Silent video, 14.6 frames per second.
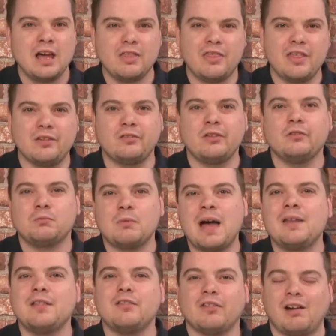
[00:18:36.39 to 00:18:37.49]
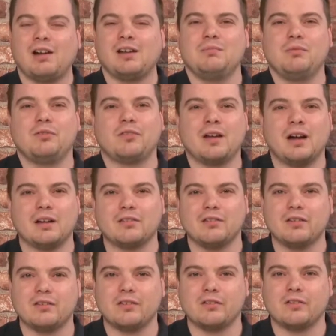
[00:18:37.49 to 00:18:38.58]
This is when time
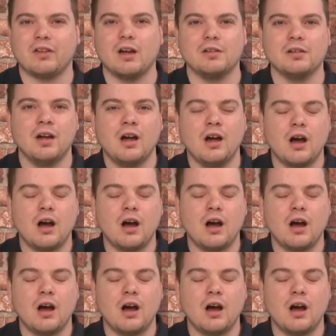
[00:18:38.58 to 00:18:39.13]
started to turn.